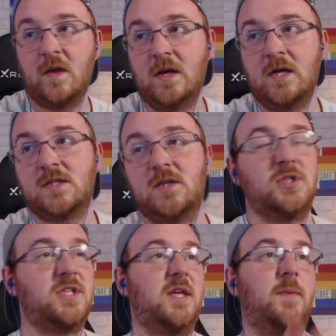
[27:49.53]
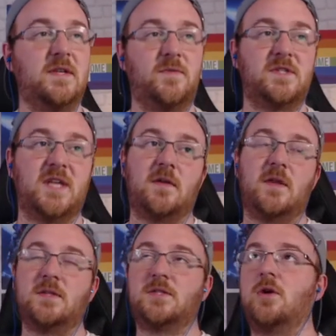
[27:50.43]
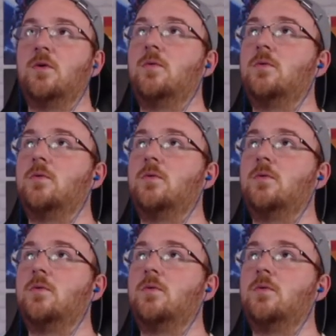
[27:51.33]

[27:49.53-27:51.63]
So just think about this for a second then. So